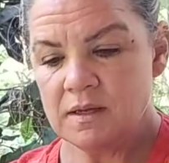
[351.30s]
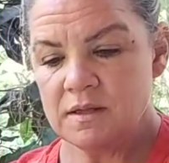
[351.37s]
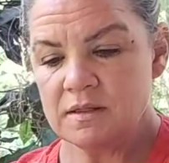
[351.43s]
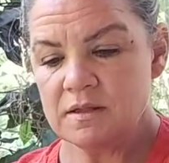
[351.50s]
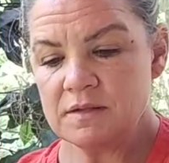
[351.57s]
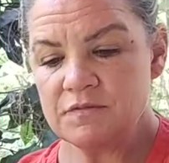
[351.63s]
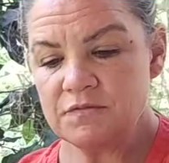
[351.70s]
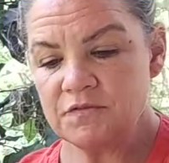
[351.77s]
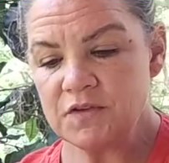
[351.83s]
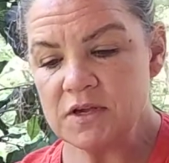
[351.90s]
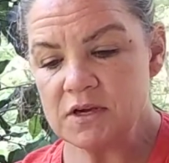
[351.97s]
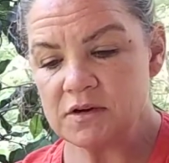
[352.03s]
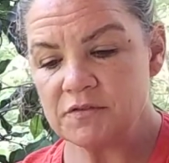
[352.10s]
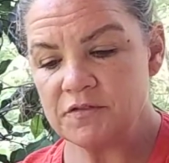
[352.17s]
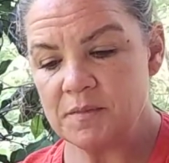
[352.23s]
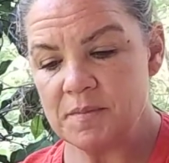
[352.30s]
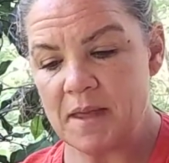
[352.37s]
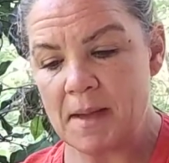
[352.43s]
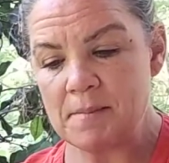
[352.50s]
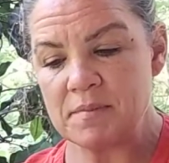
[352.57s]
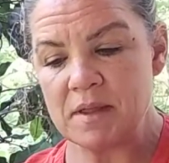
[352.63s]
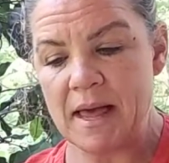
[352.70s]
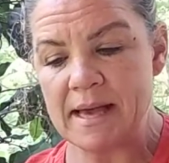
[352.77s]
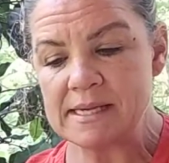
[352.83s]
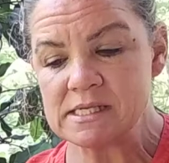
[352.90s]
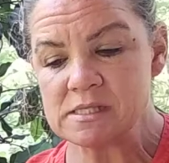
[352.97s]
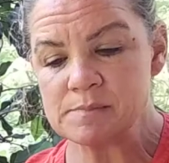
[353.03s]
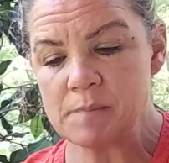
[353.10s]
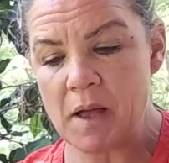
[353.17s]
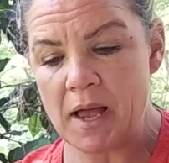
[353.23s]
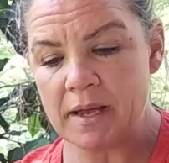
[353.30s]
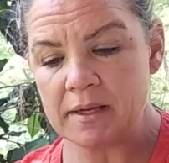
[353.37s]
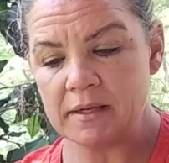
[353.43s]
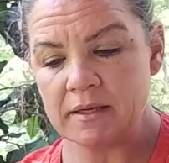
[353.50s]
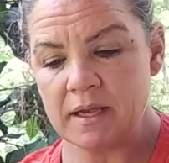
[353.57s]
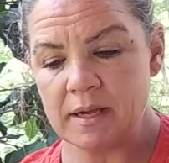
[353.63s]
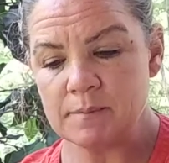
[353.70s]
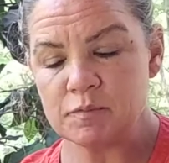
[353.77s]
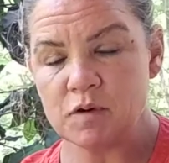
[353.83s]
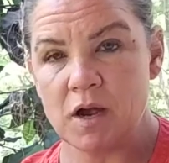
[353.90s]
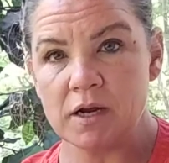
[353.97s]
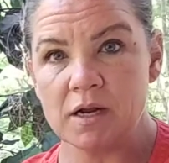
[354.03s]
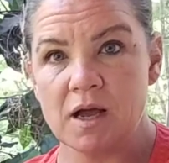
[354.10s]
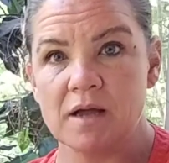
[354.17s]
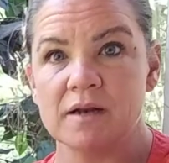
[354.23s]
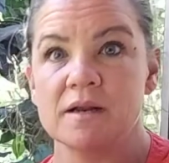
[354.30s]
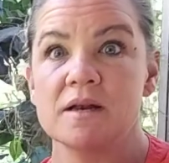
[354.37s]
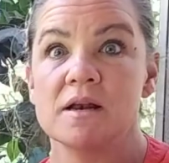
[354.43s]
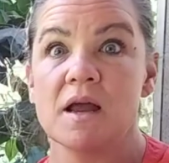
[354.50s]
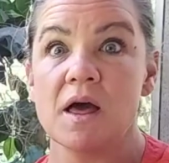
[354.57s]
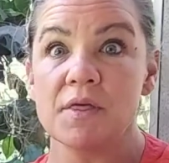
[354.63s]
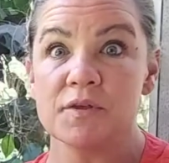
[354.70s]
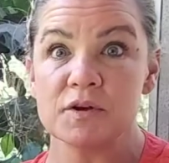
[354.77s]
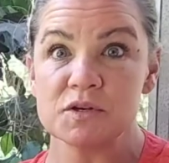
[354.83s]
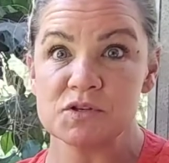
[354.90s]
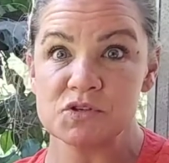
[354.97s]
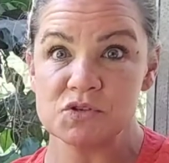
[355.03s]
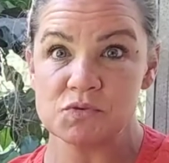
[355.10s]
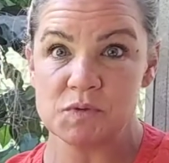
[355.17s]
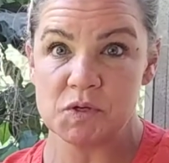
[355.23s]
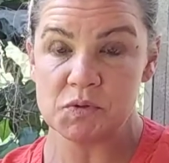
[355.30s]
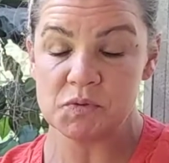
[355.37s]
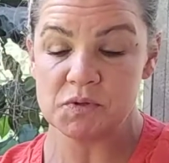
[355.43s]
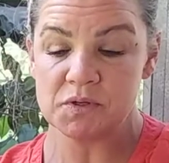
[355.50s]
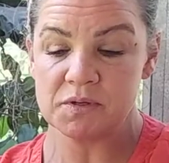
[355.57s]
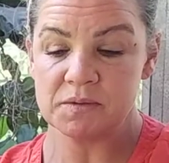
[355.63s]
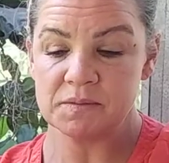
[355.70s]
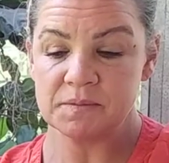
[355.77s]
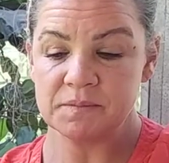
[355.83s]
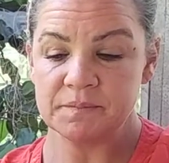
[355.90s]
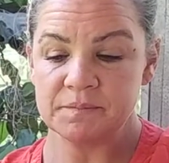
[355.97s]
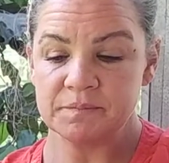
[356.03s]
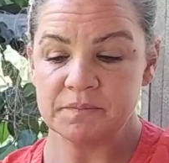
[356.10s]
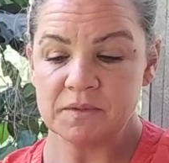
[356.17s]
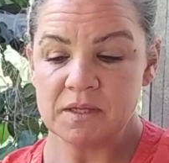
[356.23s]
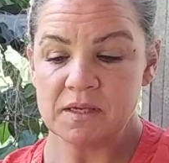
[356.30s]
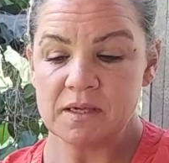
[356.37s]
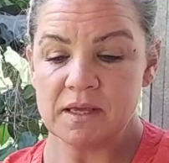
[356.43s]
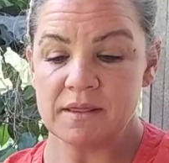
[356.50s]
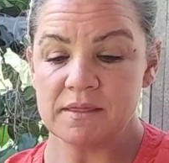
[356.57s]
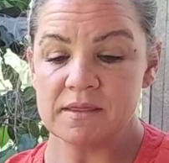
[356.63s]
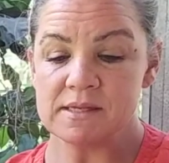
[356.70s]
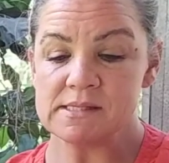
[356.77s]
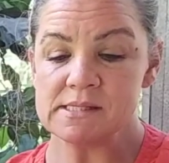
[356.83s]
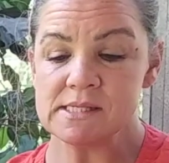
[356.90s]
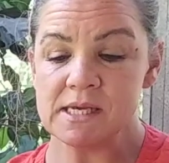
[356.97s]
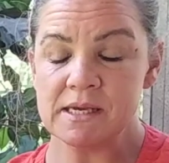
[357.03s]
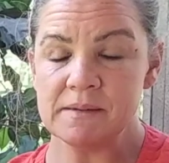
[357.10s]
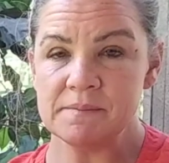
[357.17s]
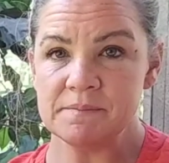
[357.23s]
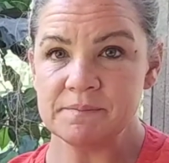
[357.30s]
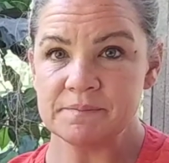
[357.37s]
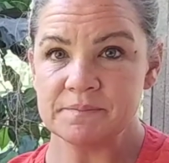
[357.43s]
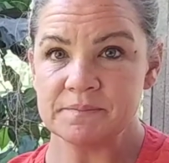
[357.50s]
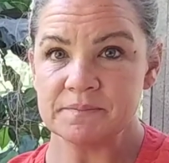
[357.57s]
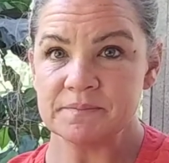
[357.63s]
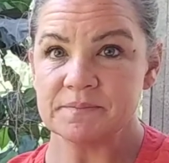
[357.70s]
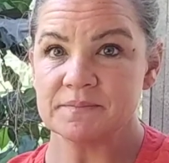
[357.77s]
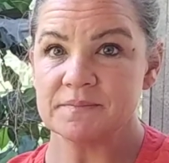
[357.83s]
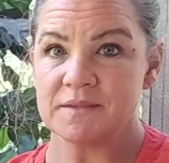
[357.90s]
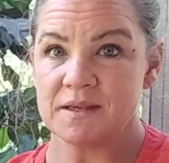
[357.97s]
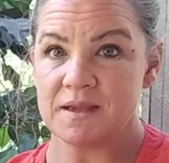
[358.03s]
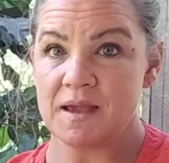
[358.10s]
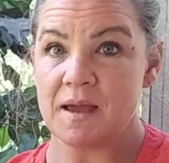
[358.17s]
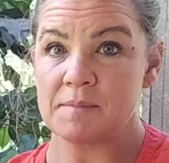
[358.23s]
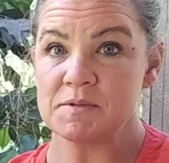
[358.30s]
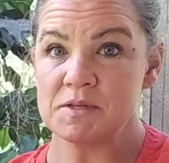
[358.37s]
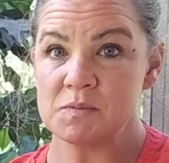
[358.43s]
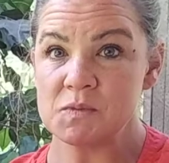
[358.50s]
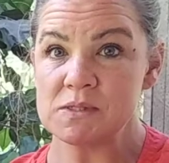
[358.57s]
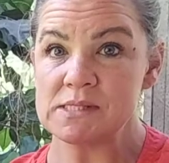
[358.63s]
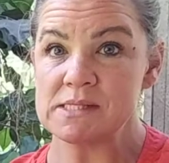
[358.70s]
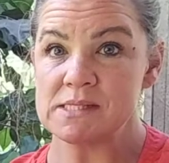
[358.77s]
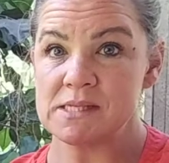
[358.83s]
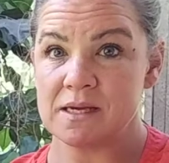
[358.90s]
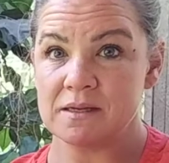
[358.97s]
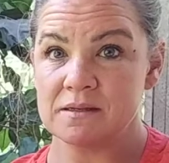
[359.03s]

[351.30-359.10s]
The fear from that black spot had brought on another stroke. And this time, the captain was dead.